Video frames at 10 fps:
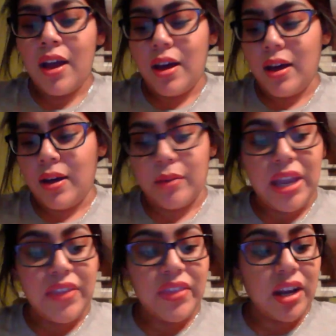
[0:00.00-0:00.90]

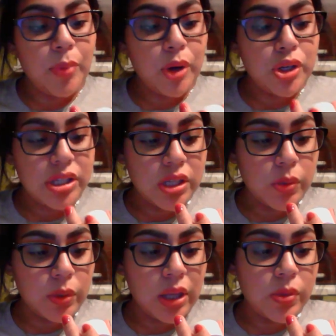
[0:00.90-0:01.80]
And then I purchased this
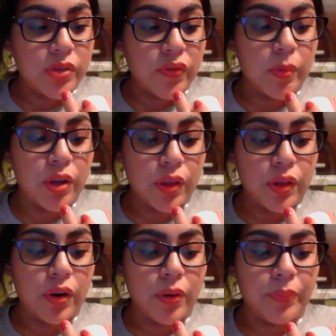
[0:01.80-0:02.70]
one that was from
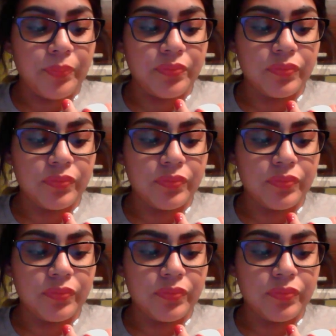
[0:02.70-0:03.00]
another